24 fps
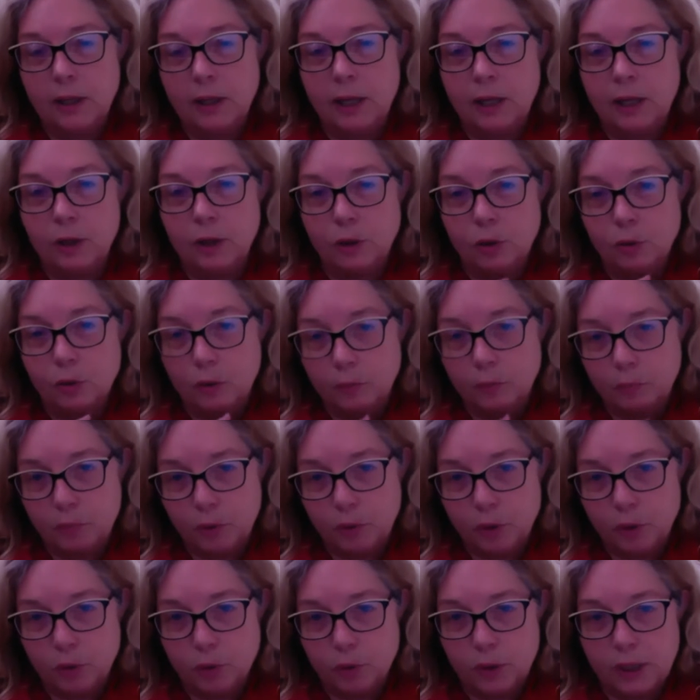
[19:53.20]
that you're
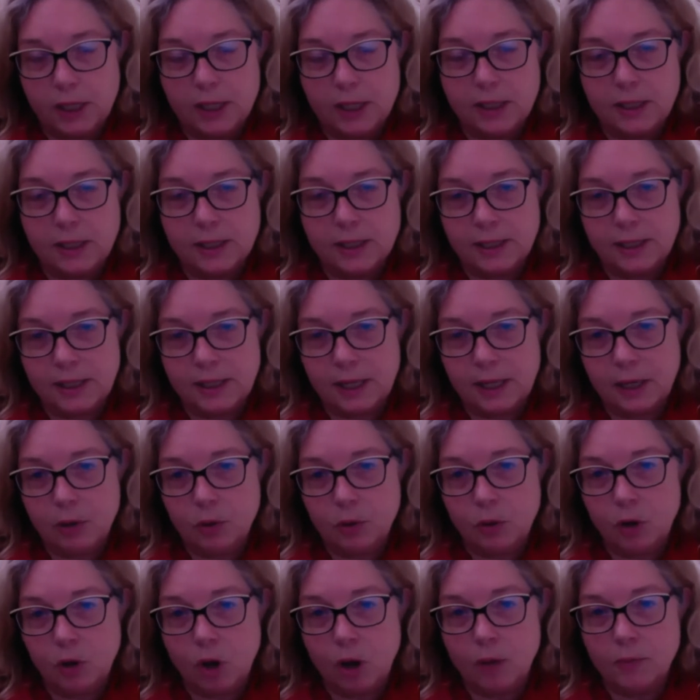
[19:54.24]
imbuing as a
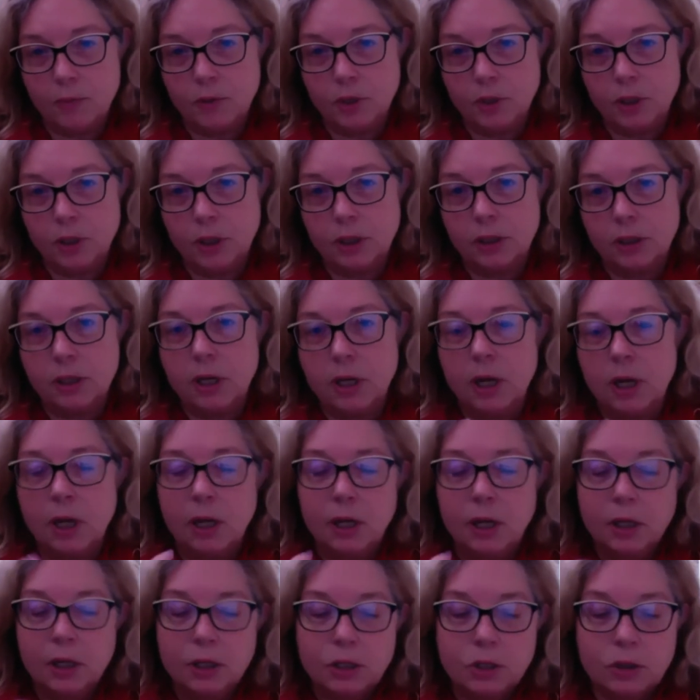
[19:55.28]
sacred object
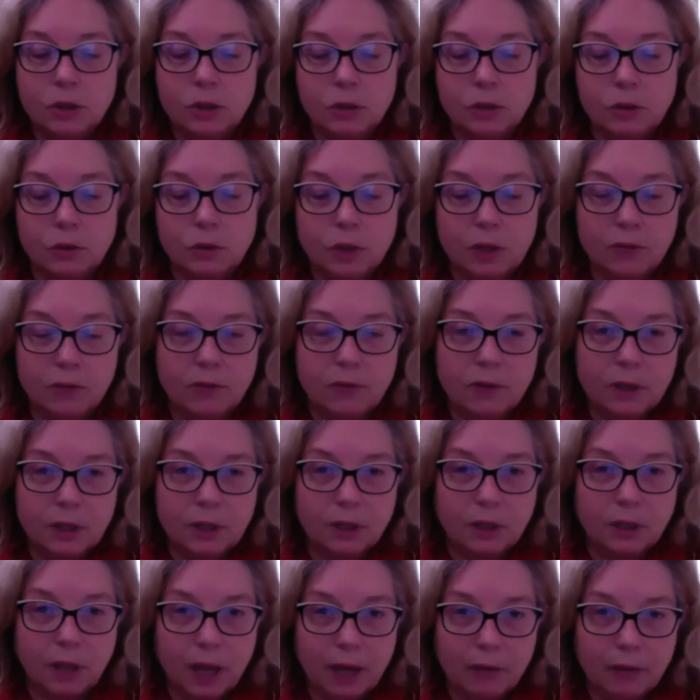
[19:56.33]
to give it the
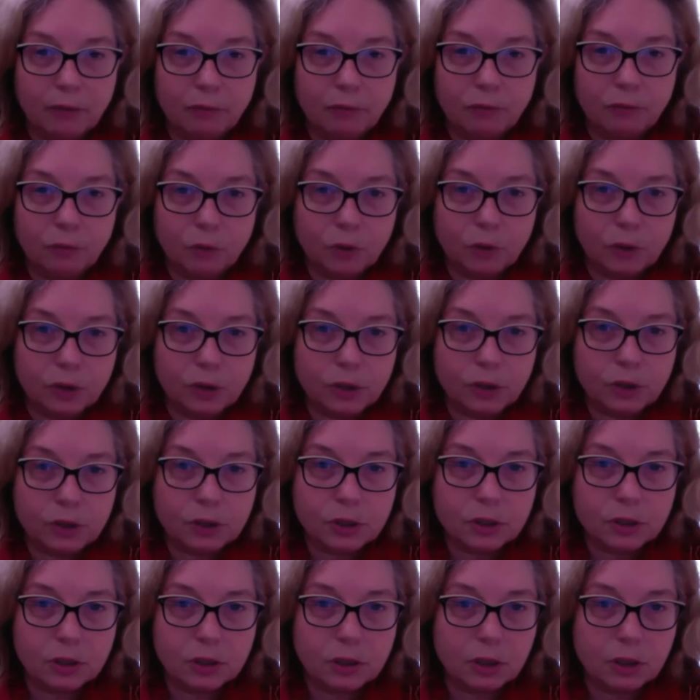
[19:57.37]
life
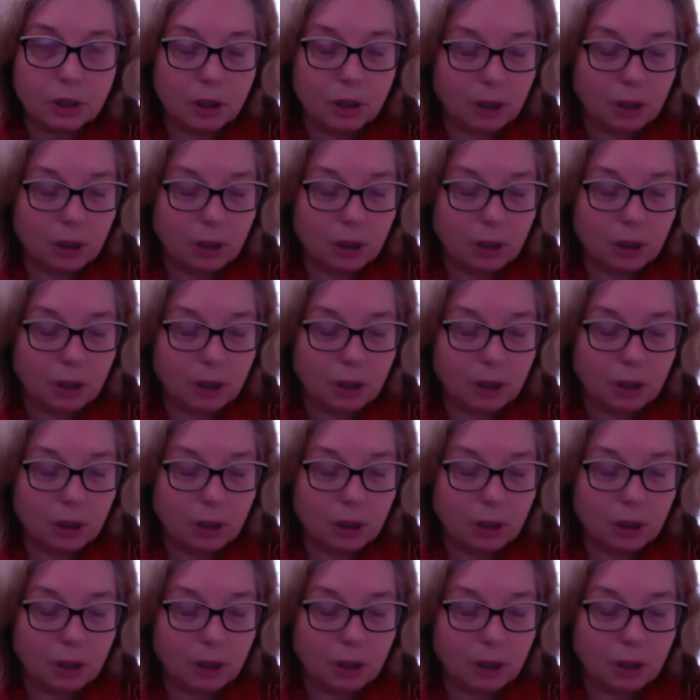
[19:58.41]
force.